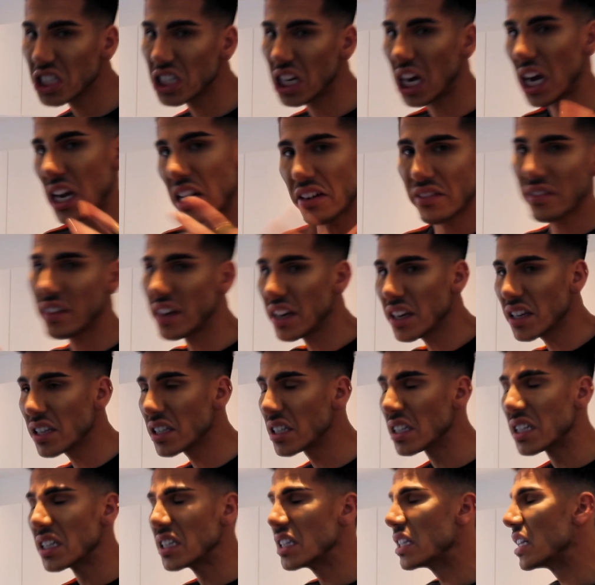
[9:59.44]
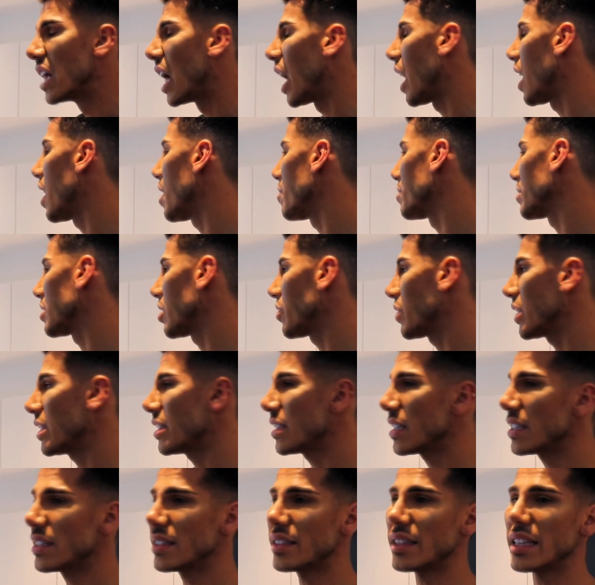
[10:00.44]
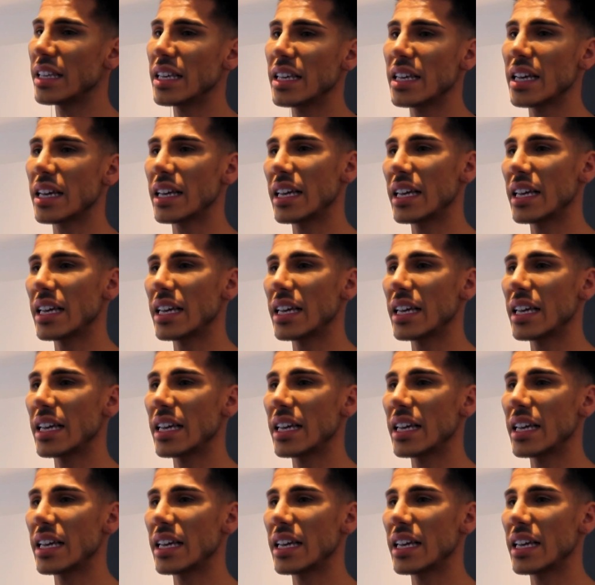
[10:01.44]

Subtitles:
kind of thing. So this is the